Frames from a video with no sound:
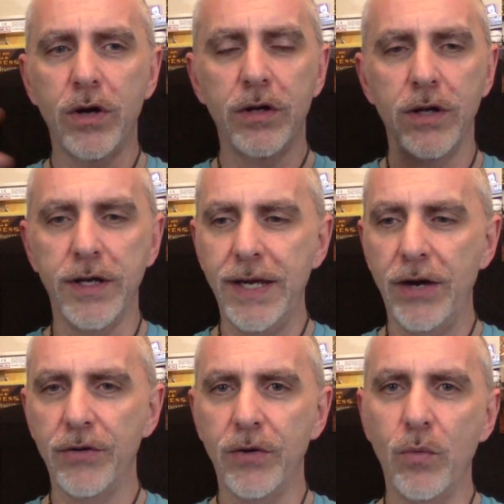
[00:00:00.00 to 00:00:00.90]

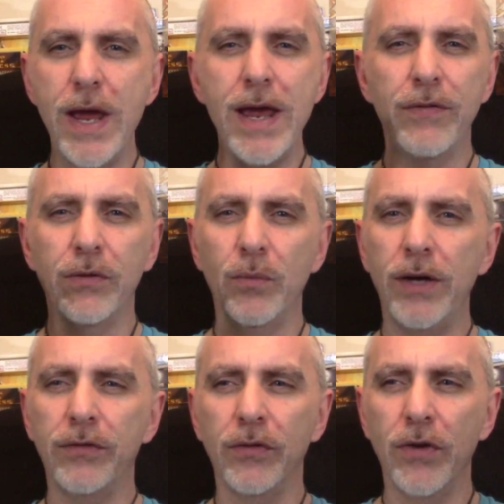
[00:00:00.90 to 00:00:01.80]
encountering waves and
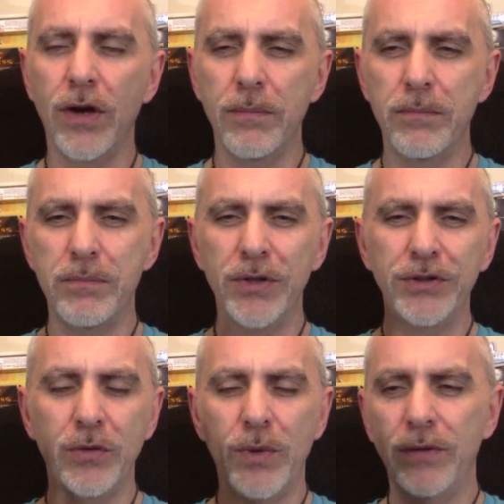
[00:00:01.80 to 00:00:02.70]
waves of,
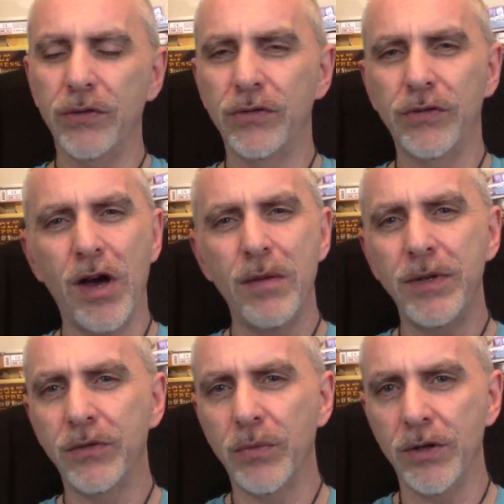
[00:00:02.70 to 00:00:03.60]
building waves of
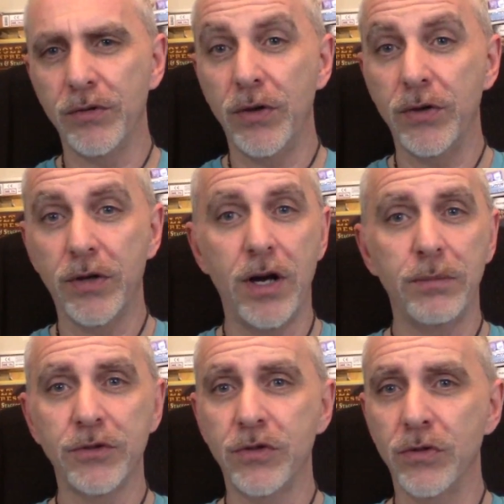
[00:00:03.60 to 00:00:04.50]
zombies while you're trying to
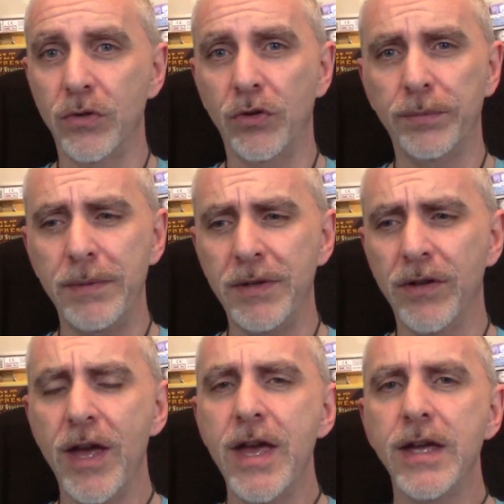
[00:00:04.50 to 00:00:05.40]
accomplish certain goals. Maybe
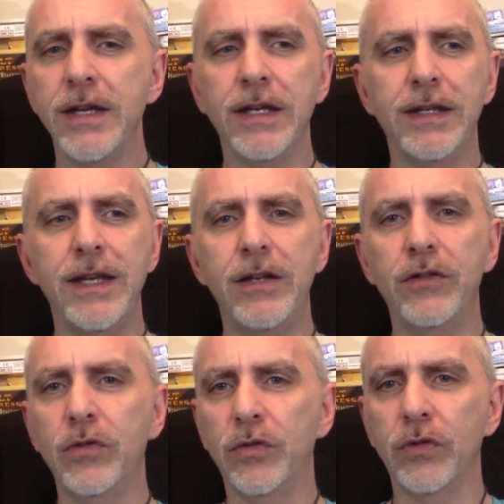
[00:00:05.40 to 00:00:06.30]
it's get
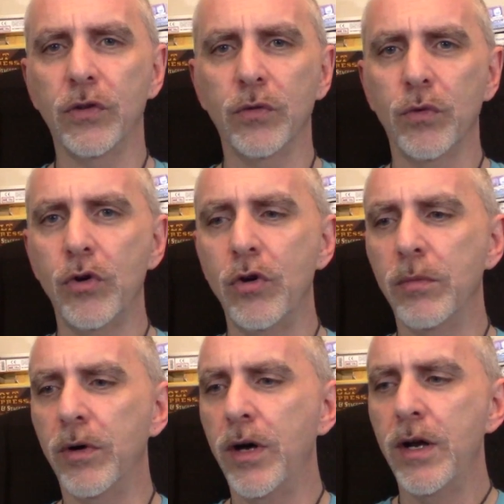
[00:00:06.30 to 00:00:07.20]
keys to a certain
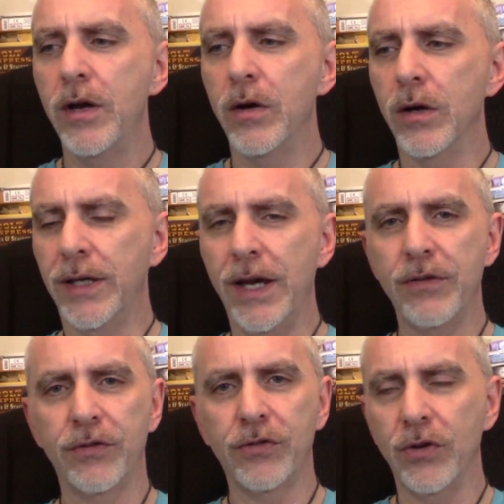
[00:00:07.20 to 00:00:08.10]
room, or
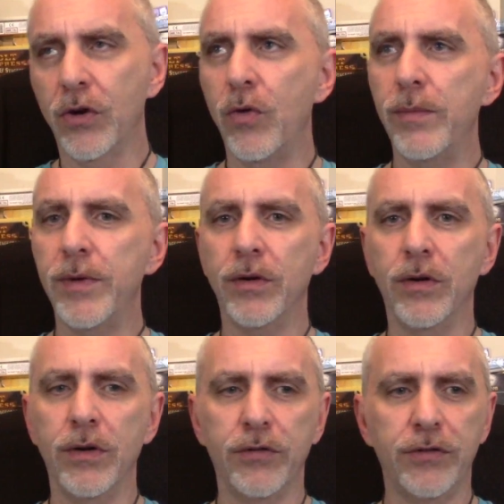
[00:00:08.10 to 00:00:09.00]
gather certain equipment,
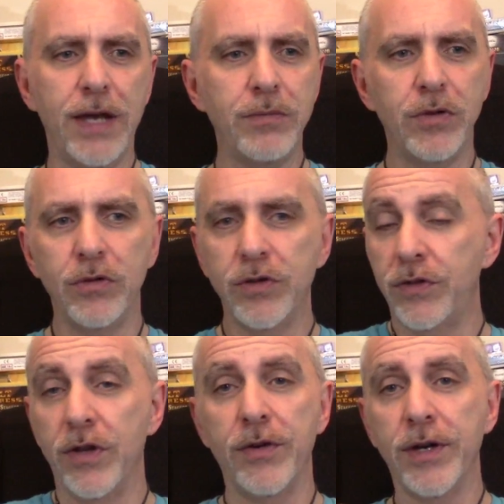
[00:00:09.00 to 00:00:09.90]
or escape to just
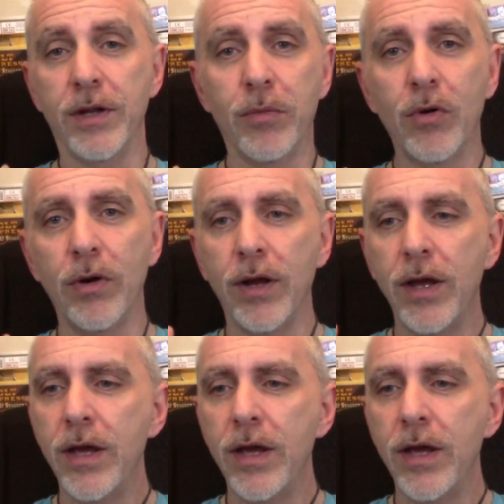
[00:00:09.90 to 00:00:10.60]
the other end of the board.